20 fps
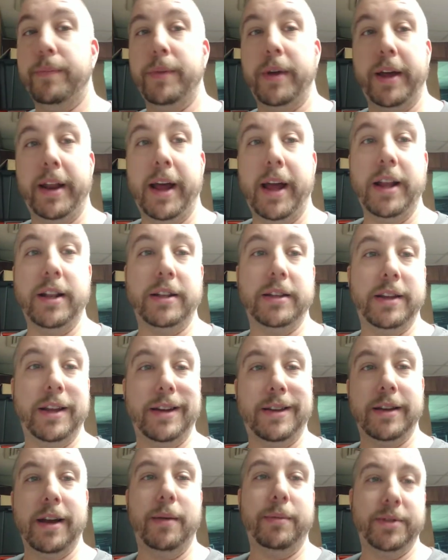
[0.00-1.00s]
And I
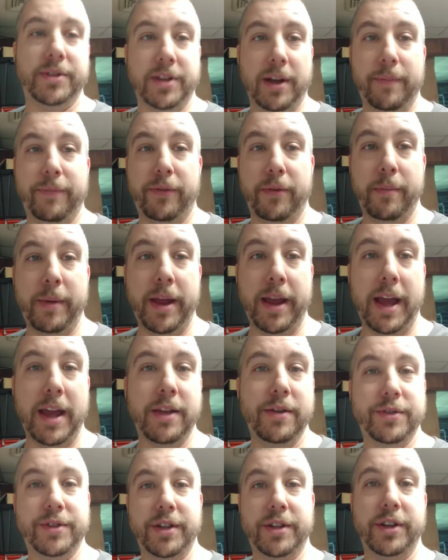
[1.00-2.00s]
it doubles up for me. I
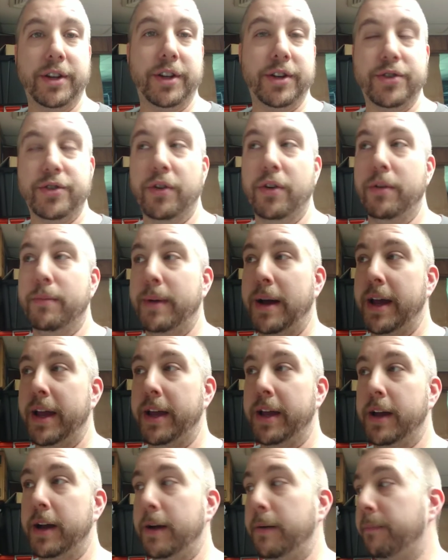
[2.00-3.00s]
use it to control
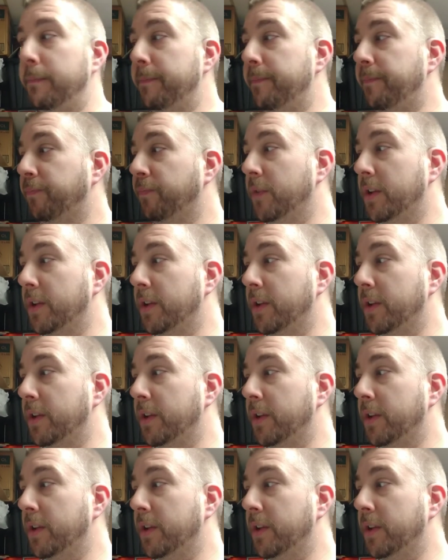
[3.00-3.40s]
my um,